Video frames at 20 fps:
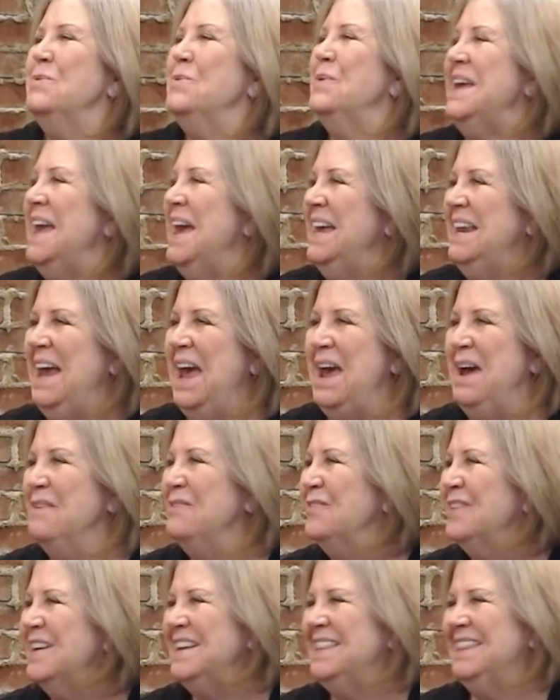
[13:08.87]
We had
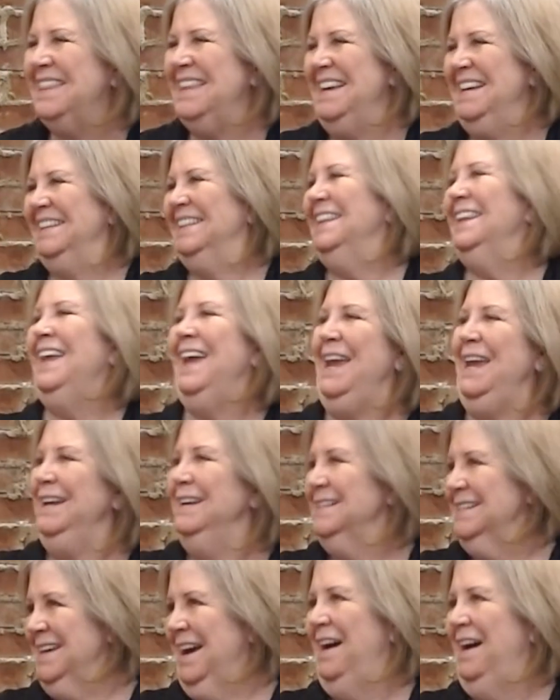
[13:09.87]
everything
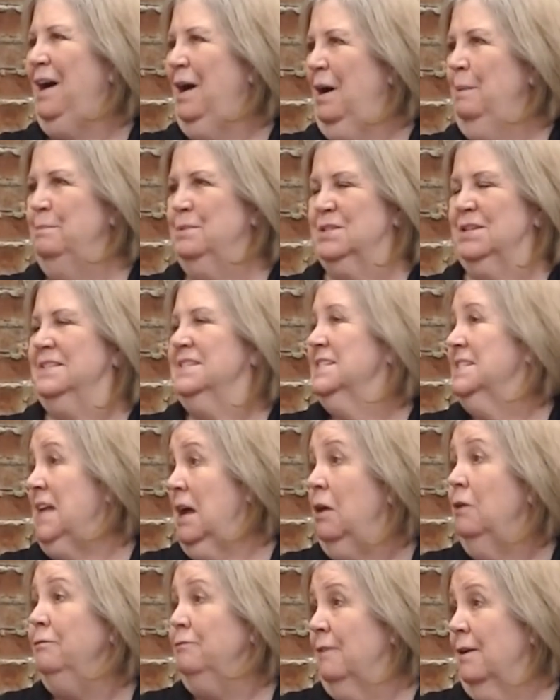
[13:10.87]
linked up to
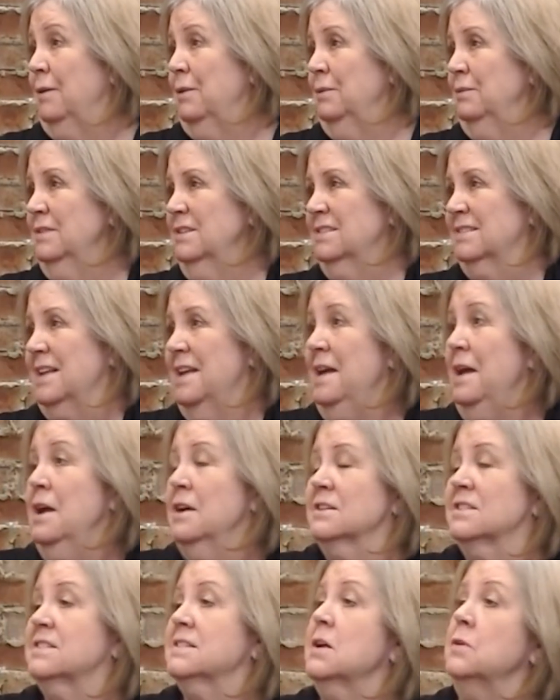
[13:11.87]
cell phones
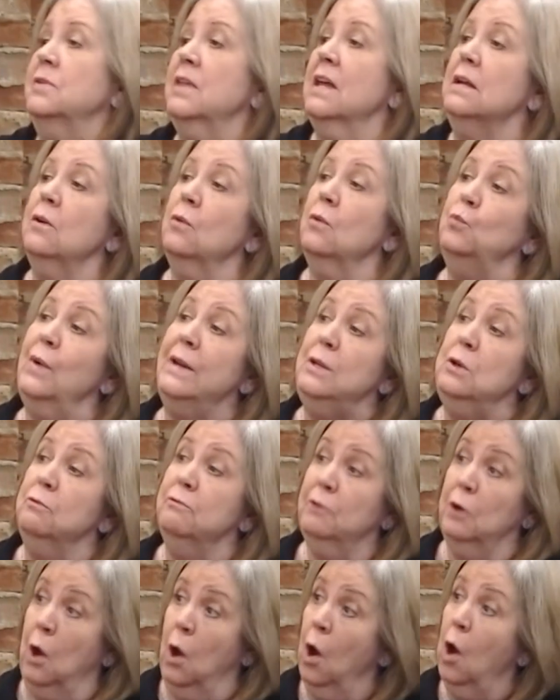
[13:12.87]
so that when you
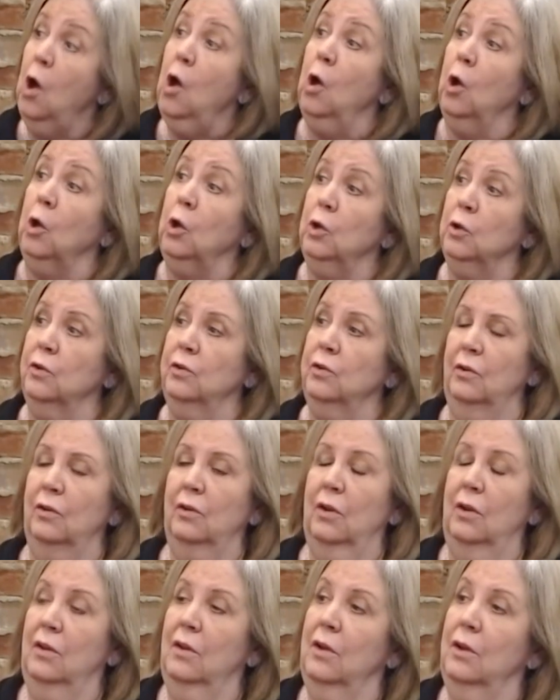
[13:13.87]
called,
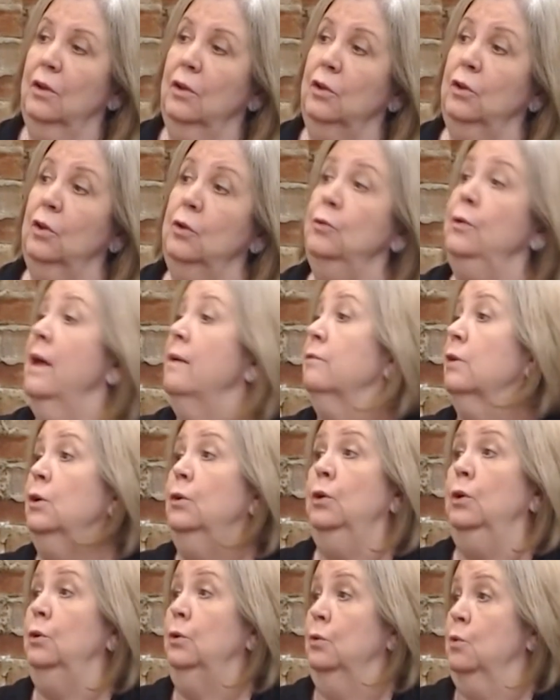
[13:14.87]
you never
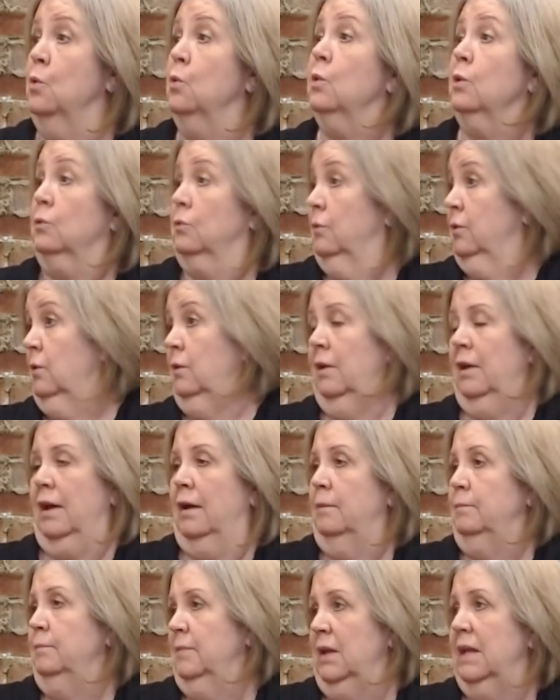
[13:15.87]
knew, or
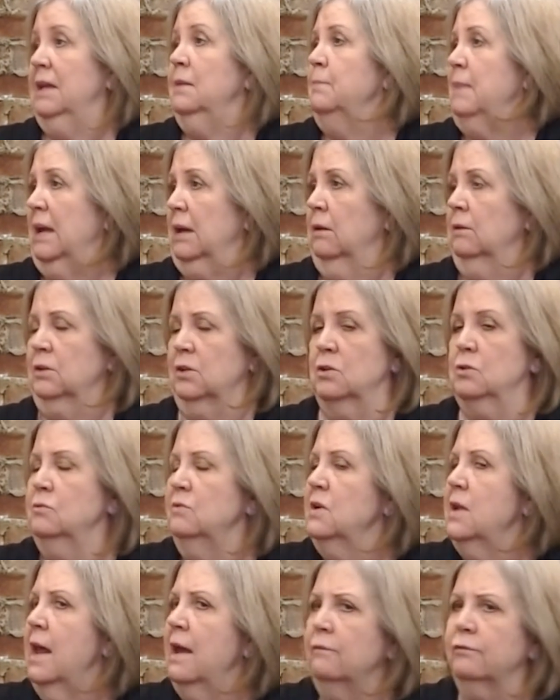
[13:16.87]
emailed, you
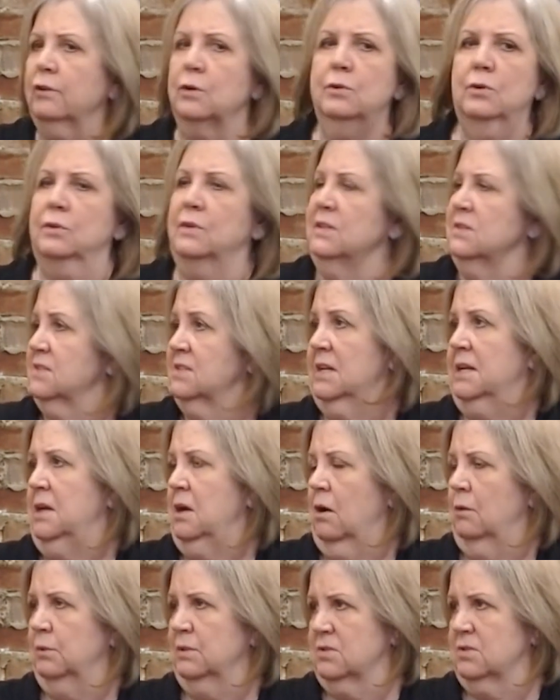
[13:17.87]
never knew that
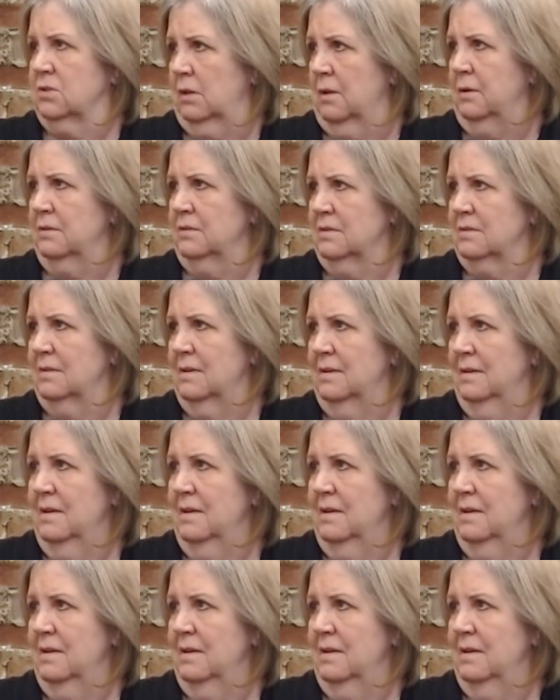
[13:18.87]
City Hall was closed.